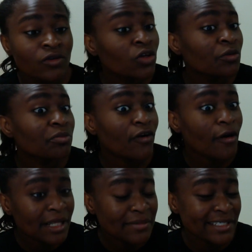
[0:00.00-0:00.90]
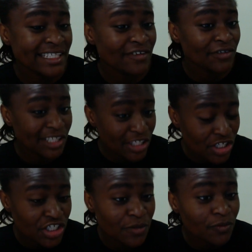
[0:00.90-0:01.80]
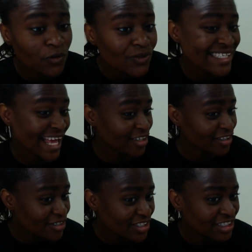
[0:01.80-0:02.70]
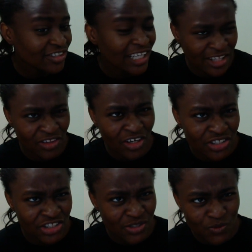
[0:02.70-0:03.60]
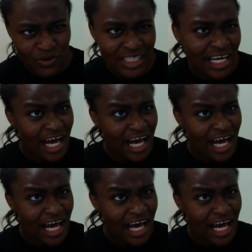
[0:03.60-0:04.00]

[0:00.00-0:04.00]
or the problems in their relationship go psychological and not just with